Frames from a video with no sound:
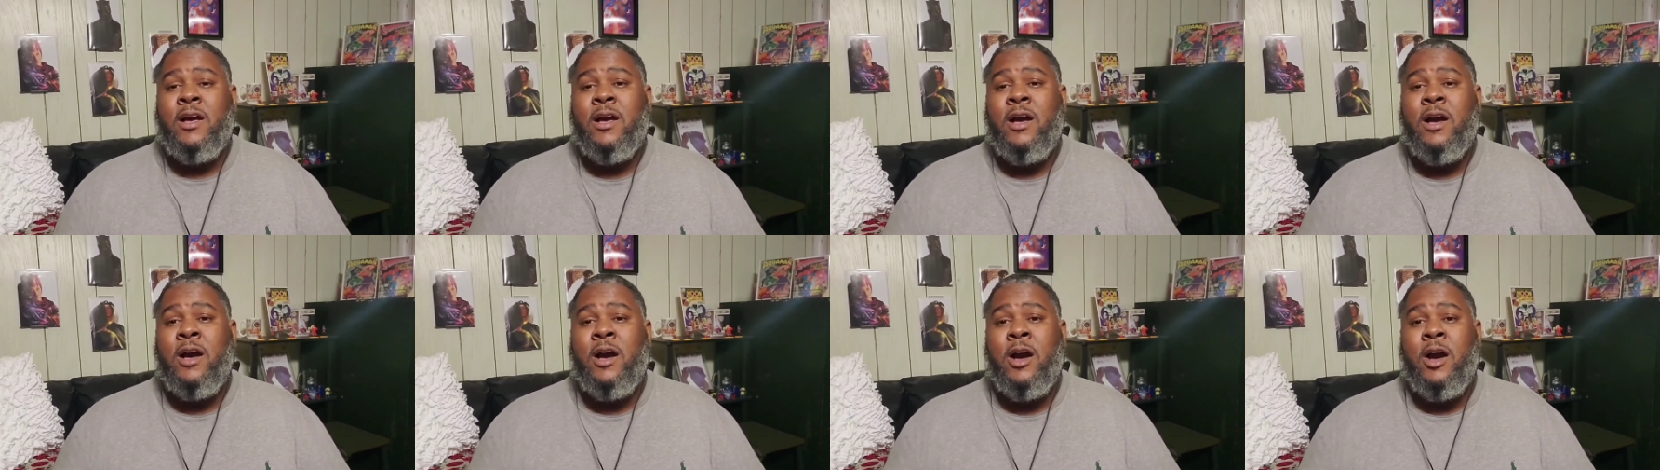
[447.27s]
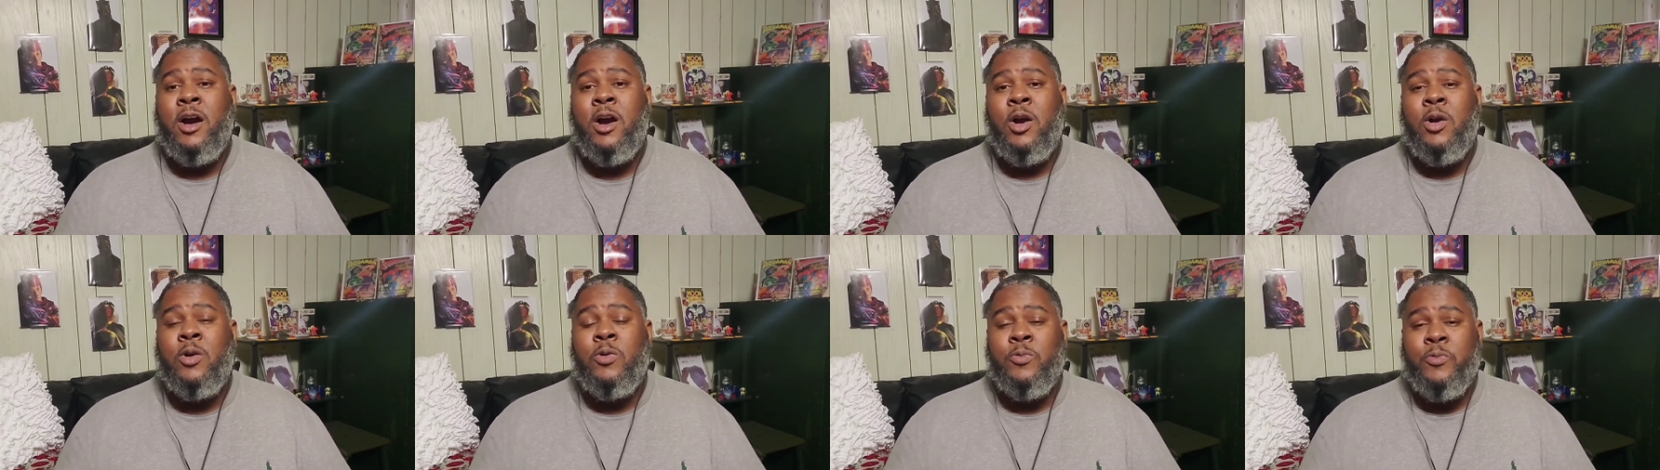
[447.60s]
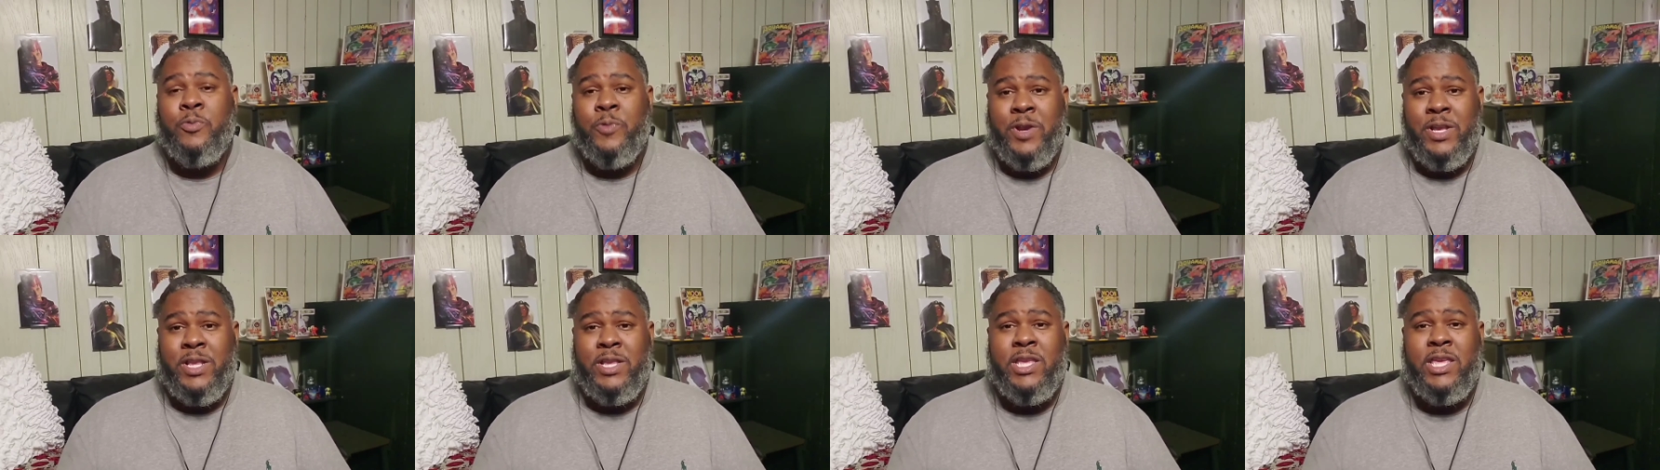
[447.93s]

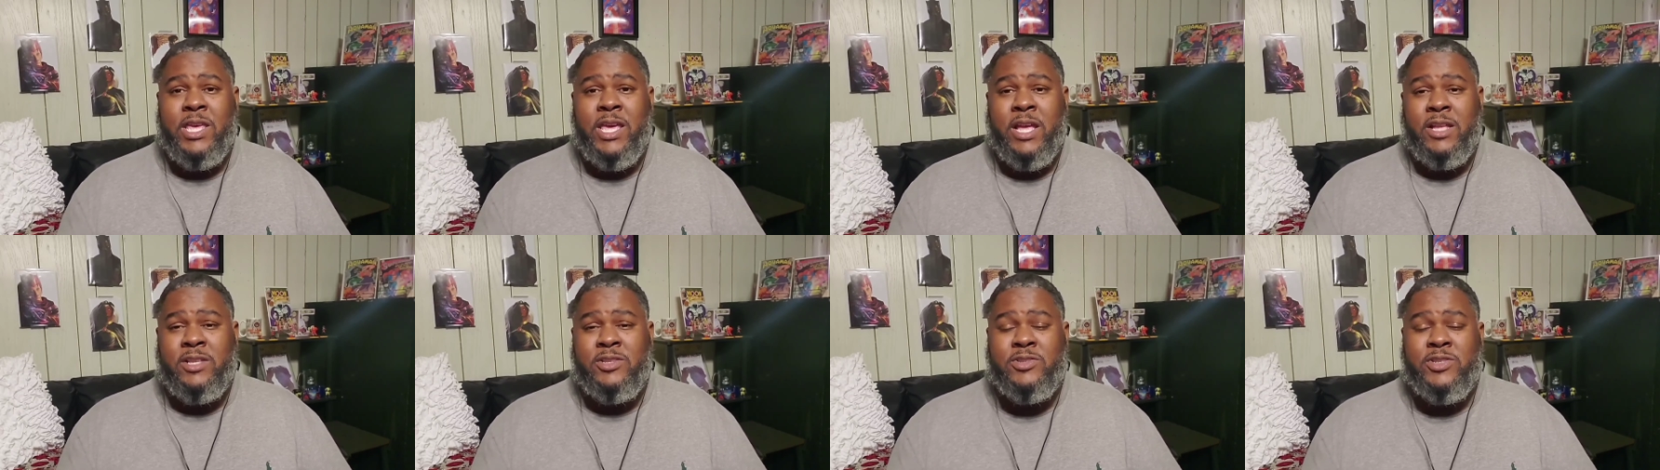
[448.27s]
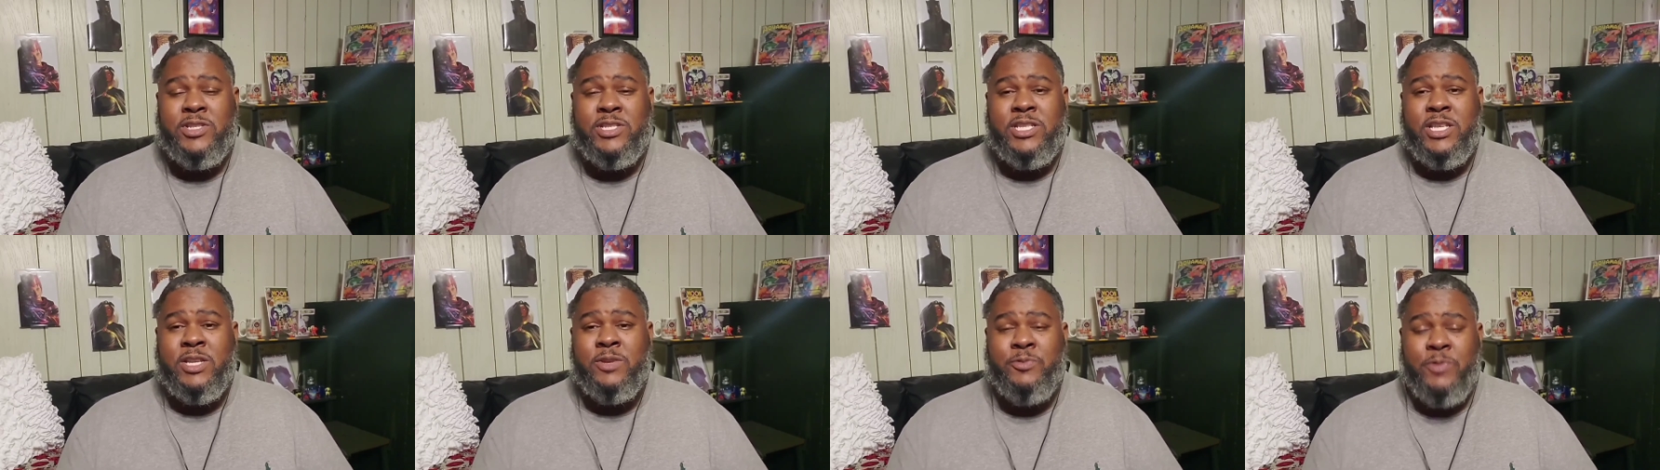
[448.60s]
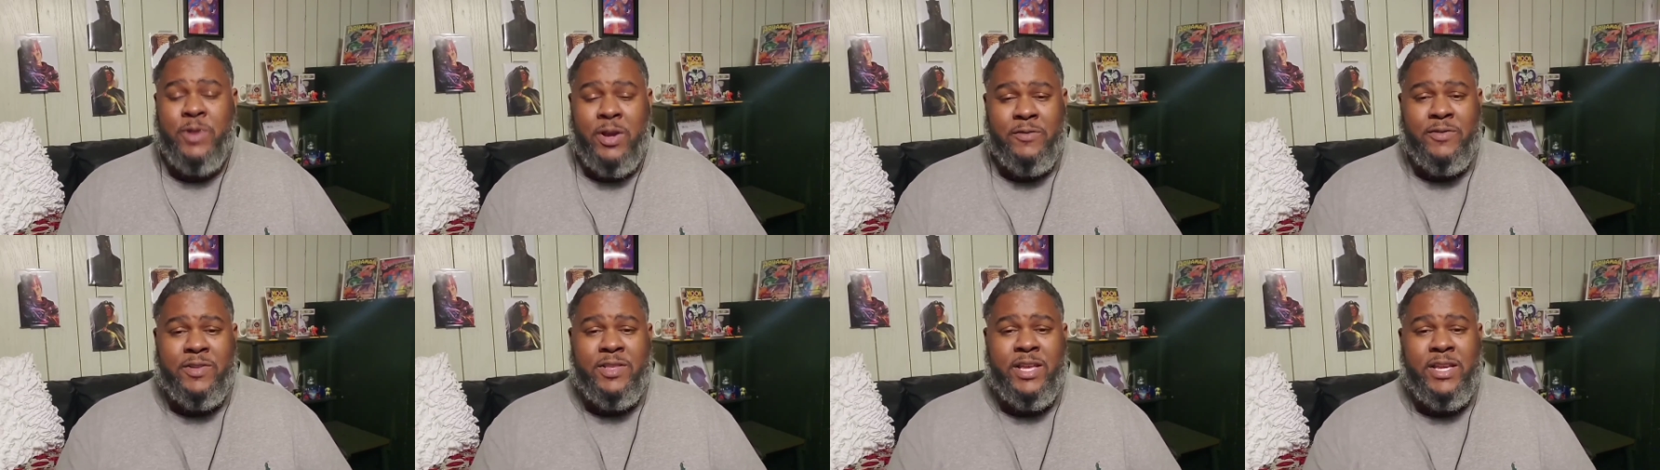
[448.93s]
Really interesting
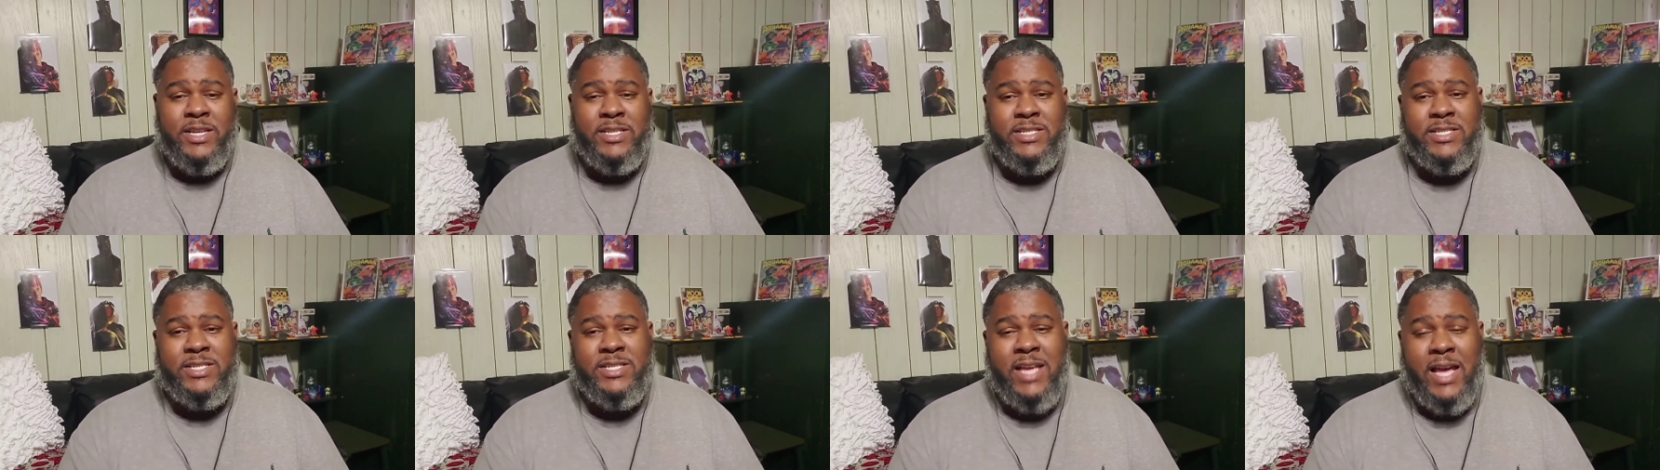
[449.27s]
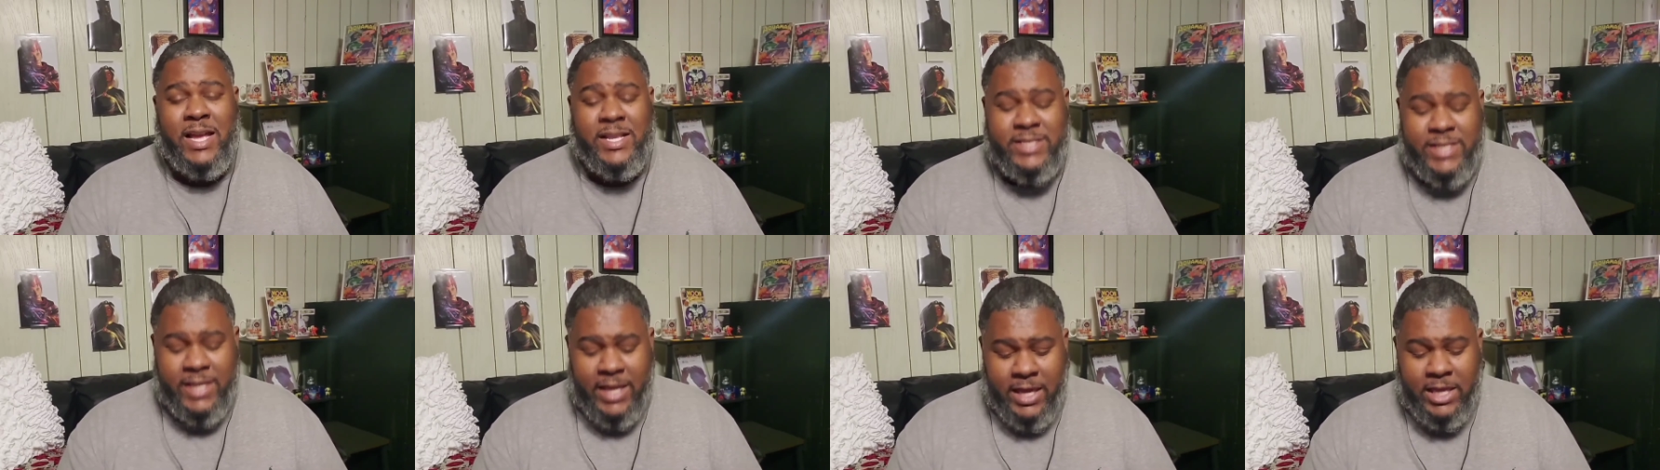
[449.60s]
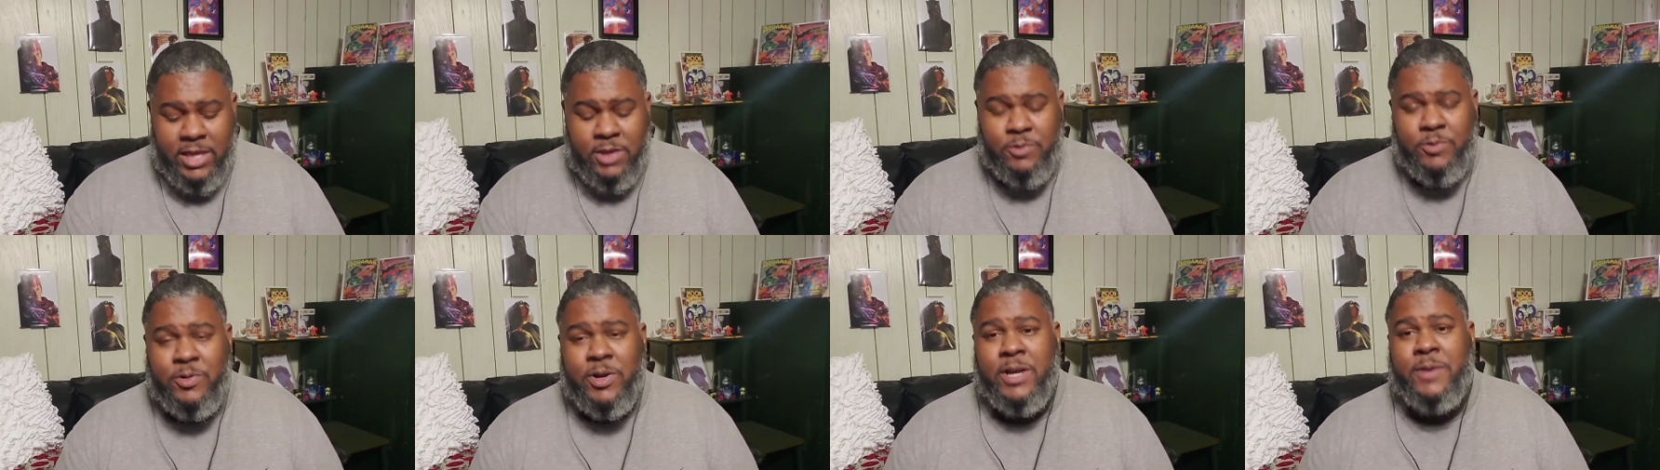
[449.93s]
revelations. I tell
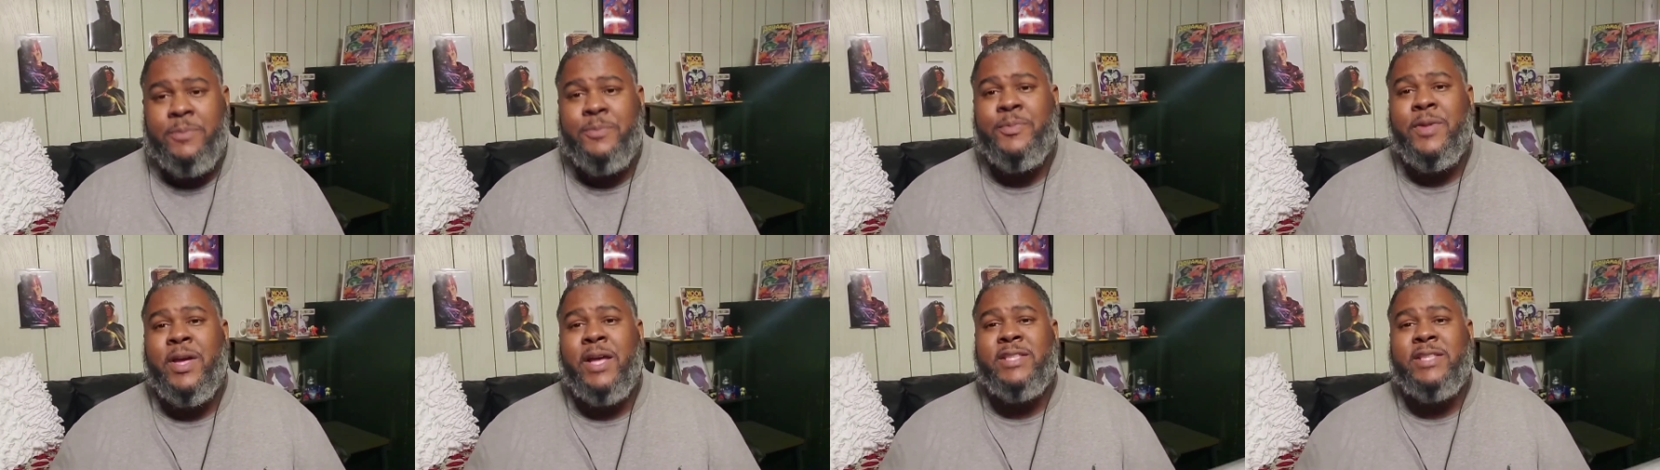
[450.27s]
you what.